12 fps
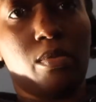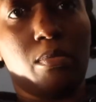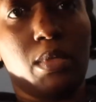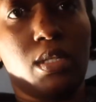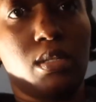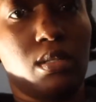from
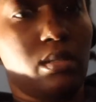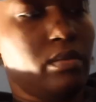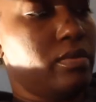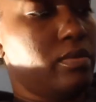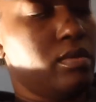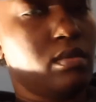
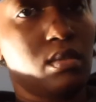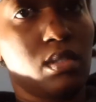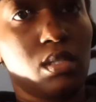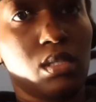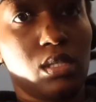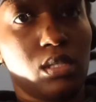underneath,
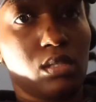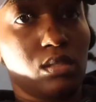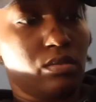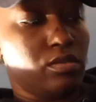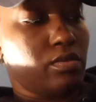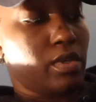
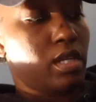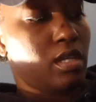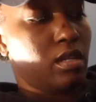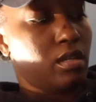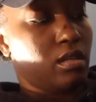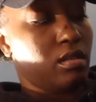so it's right
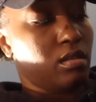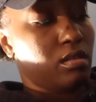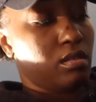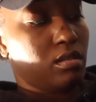here.